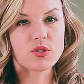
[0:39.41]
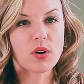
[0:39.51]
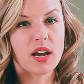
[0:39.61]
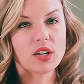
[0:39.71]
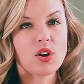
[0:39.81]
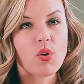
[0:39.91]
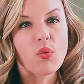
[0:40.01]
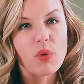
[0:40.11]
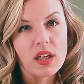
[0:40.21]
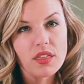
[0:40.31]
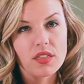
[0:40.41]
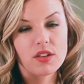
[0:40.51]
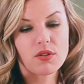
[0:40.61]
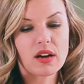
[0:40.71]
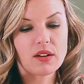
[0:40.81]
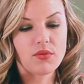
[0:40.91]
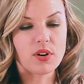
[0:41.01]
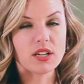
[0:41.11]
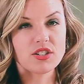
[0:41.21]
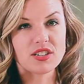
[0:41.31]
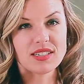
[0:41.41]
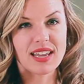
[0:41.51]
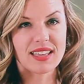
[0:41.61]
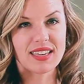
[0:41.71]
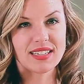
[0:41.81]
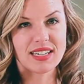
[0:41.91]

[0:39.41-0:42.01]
door and go with the grain of wood, just like this